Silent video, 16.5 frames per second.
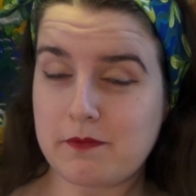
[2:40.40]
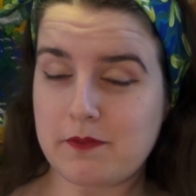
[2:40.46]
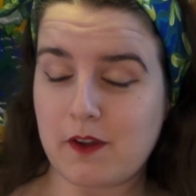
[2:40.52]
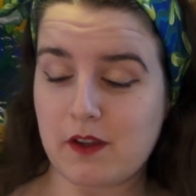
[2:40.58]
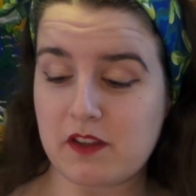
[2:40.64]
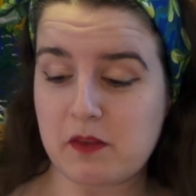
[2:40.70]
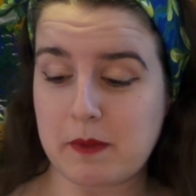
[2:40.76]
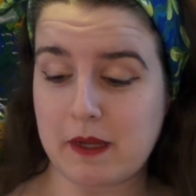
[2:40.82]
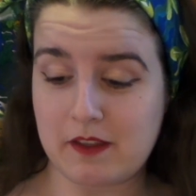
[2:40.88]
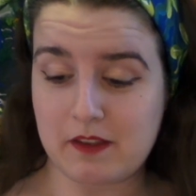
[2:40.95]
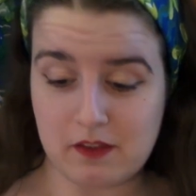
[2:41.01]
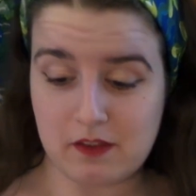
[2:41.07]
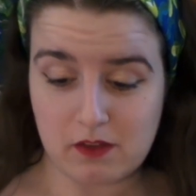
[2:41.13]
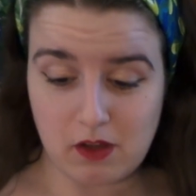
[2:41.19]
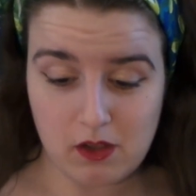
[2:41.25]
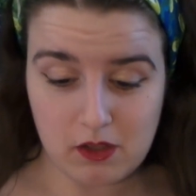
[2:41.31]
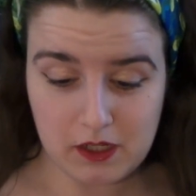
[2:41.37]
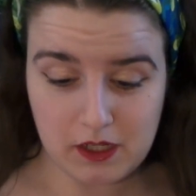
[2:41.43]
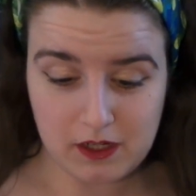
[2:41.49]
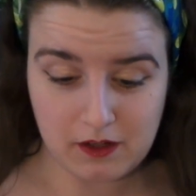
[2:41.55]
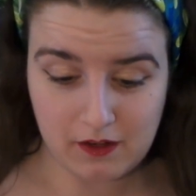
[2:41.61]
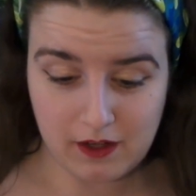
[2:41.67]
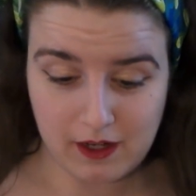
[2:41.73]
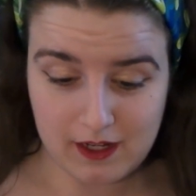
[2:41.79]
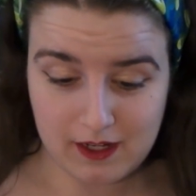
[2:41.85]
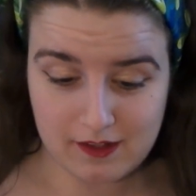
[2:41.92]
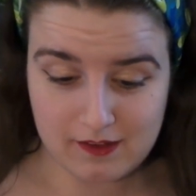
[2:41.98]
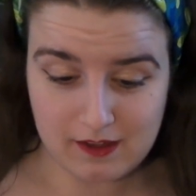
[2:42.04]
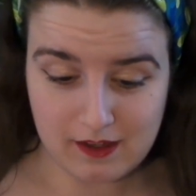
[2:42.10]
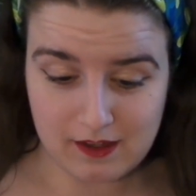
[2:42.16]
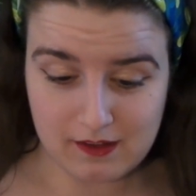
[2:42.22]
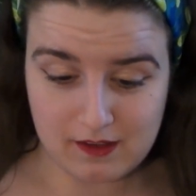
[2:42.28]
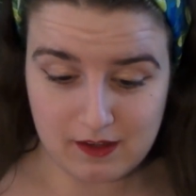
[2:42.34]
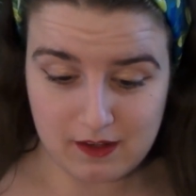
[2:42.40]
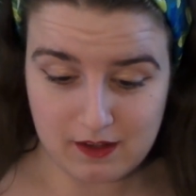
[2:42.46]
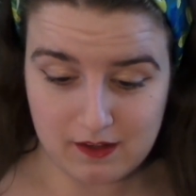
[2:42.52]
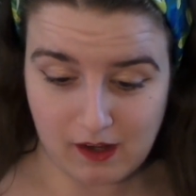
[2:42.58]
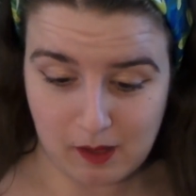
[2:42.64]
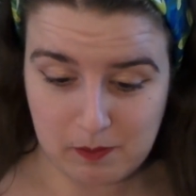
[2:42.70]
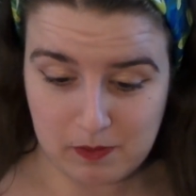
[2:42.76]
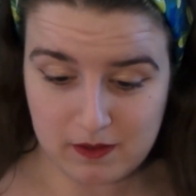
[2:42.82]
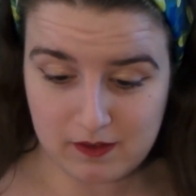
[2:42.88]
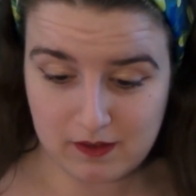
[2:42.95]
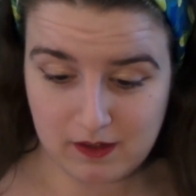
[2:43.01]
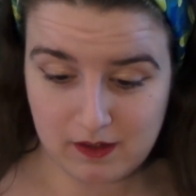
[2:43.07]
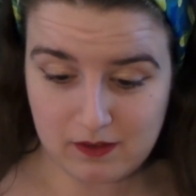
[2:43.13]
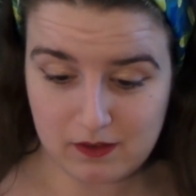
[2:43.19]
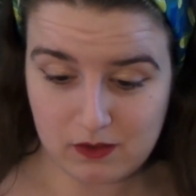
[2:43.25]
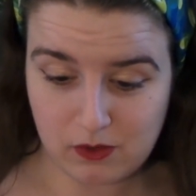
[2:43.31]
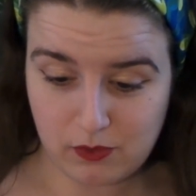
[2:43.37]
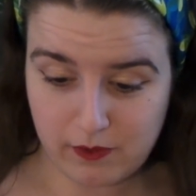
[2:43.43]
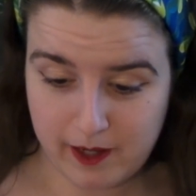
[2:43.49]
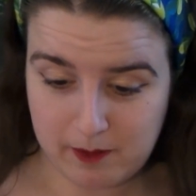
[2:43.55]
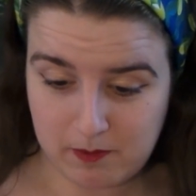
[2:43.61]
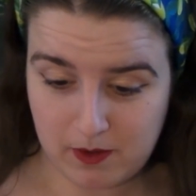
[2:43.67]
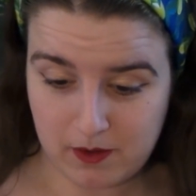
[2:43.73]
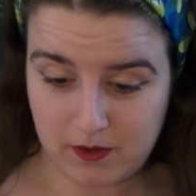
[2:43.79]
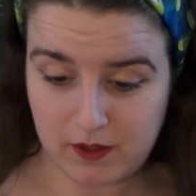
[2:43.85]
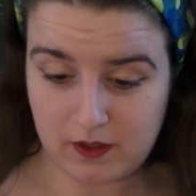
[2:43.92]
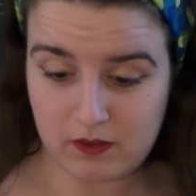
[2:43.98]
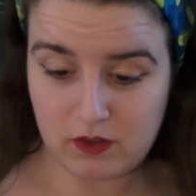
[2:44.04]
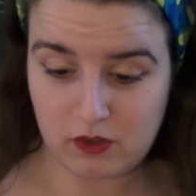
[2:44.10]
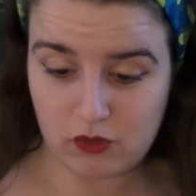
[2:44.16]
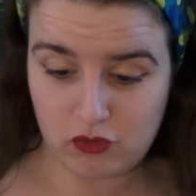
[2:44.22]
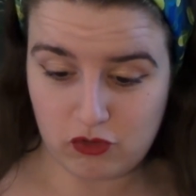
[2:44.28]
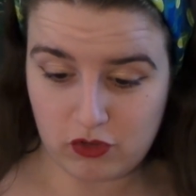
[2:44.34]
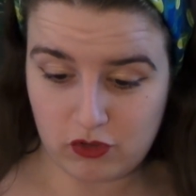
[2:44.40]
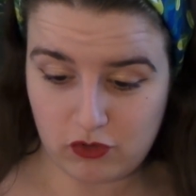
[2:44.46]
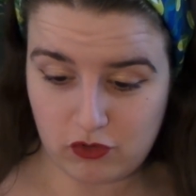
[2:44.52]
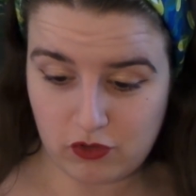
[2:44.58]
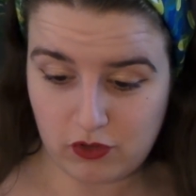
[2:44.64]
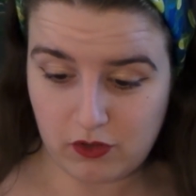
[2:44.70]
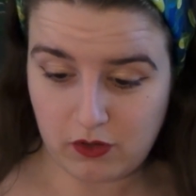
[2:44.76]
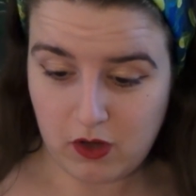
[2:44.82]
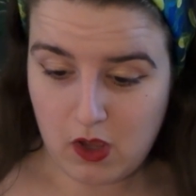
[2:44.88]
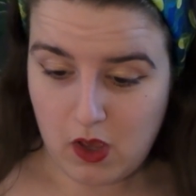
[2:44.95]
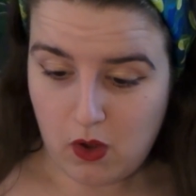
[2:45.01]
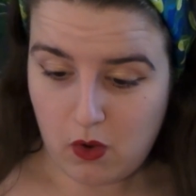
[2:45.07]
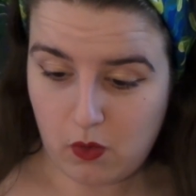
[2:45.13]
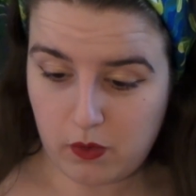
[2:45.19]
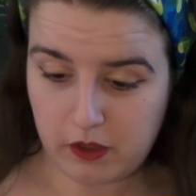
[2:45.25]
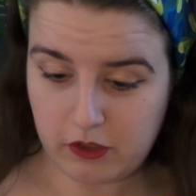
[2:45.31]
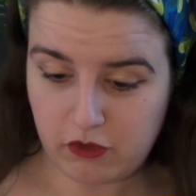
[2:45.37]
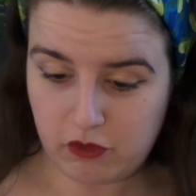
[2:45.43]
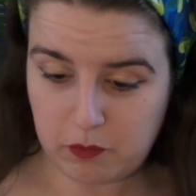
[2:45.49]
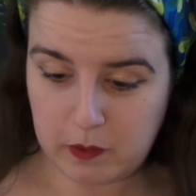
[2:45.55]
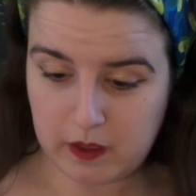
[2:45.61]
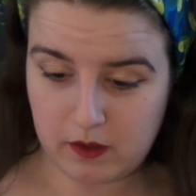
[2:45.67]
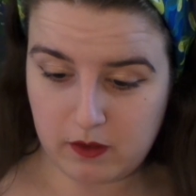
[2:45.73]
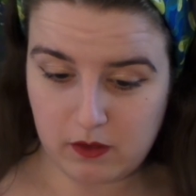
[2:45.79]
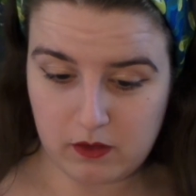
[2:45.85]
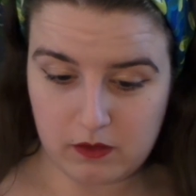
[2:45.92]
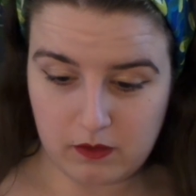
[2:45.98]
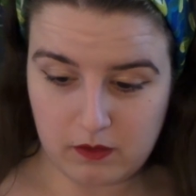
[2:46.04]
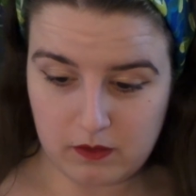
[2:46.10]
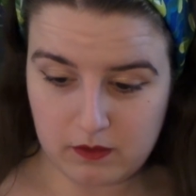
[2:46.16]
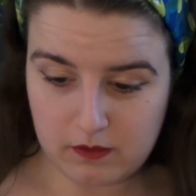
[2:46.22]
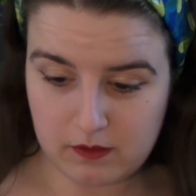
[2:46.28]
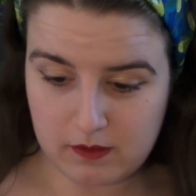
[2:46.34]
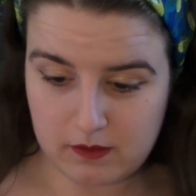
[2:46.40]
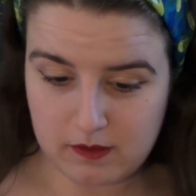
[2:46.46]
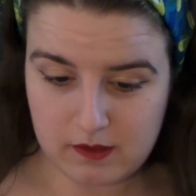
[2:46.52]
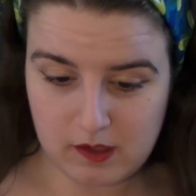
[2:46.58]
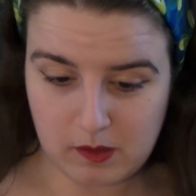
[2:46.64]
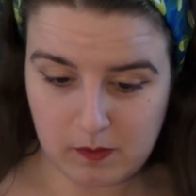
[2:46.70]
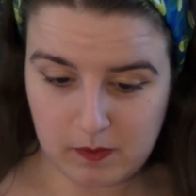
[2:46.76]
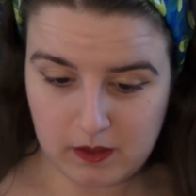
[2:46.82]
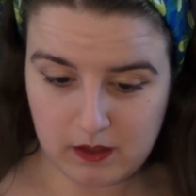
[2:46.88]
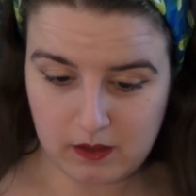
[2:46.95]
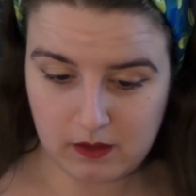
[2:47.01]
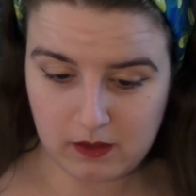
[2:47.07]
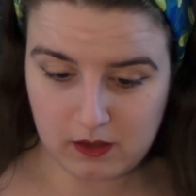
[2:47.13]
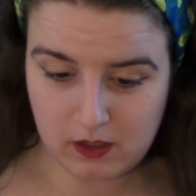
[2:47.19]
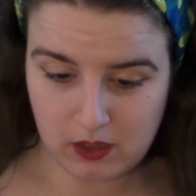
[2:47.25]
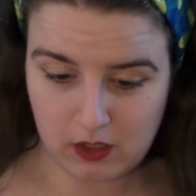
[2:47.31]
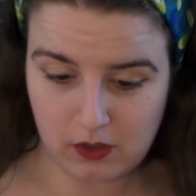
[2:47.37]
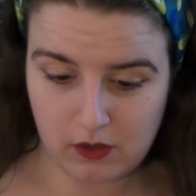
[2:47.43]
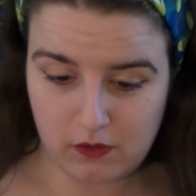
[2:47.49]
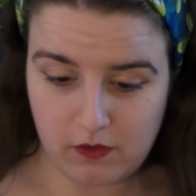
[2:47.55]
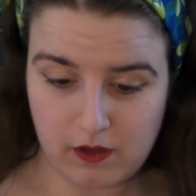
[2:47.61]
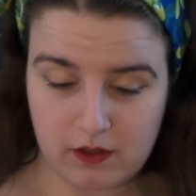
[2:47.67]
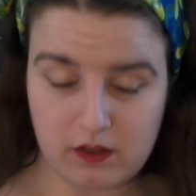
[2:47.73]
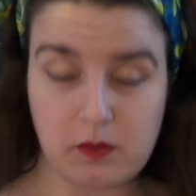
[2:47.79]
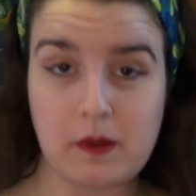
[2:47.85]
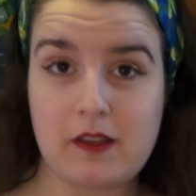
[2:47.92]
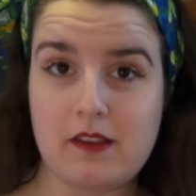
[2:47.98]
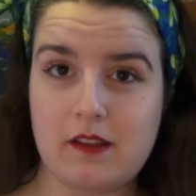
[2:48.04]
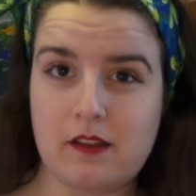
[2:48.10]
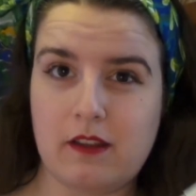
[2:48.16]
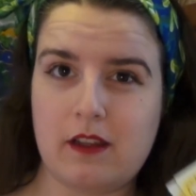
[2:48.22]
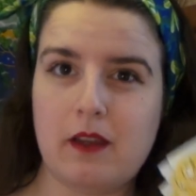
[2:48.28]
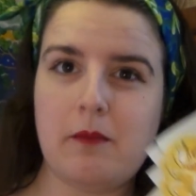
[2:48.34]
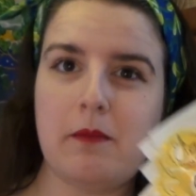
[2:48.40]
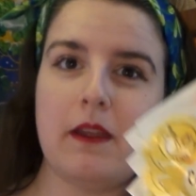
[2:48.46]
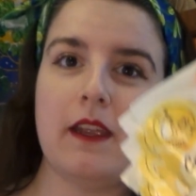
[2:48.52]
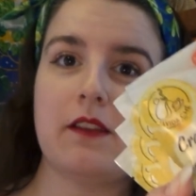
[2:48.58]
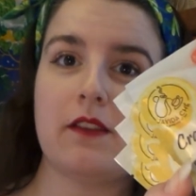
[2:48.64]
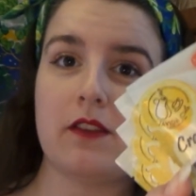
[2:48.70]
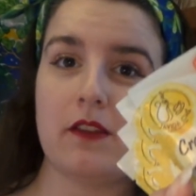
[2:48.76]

fall spices all year, and it says it is hibiscus, cranberries, ginger, orange peel, cinnamon, clove, allspice, and nutmeg.